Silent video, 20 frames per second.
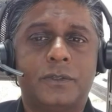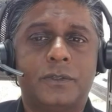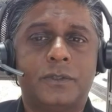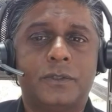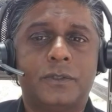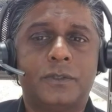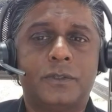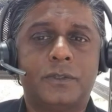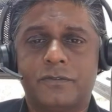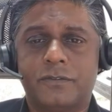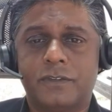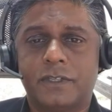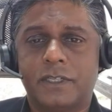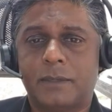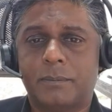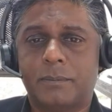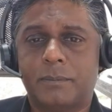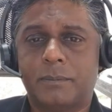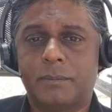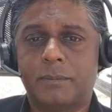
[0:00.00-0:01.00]
using different
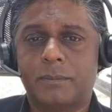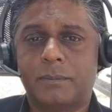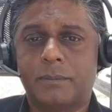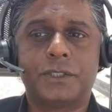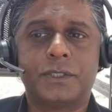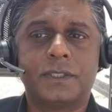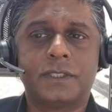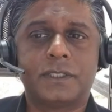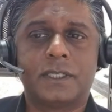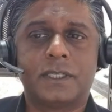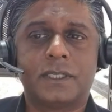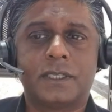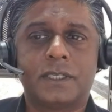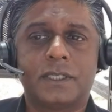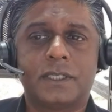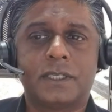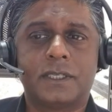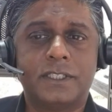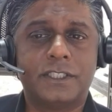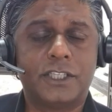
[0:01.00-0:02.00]
applications and
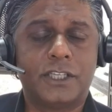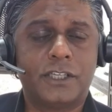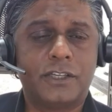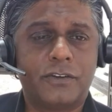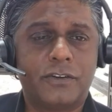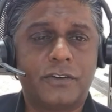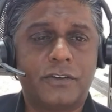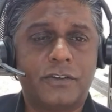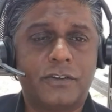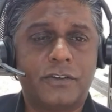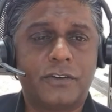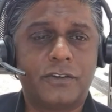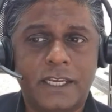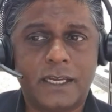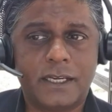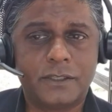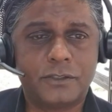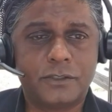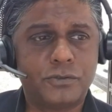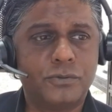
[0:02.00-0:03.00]
different generative AI